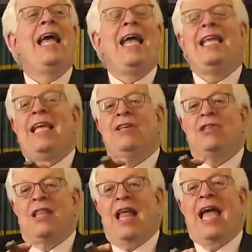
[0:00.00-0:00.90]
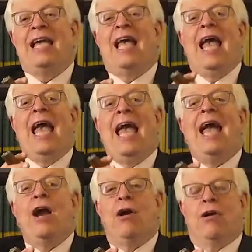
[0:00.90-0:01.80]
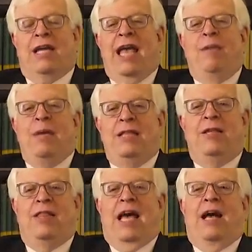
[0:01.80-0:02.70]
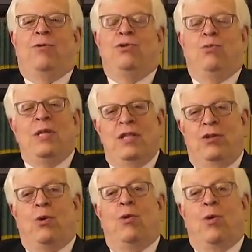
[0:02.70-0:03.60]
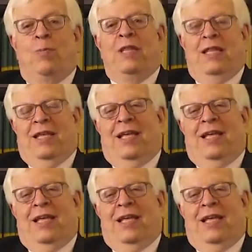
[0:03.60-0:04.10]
It is like air came into the house when the door opened.